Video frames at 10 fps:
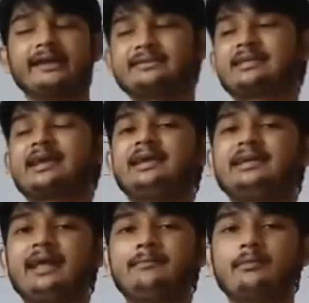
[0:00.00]
and second
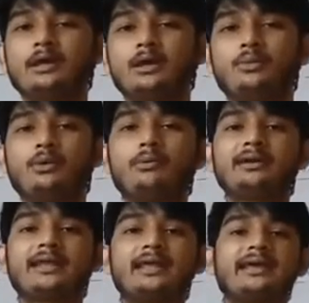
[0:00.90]
time, we
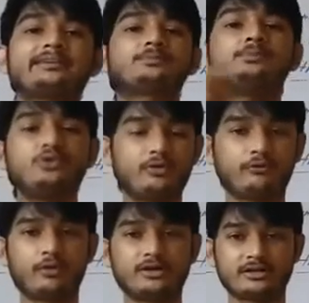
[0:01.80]
will take a spoon
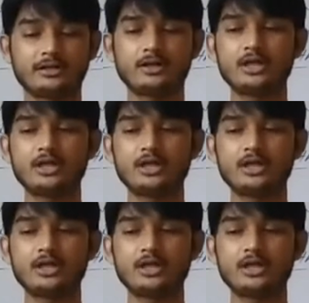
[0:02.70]
of water.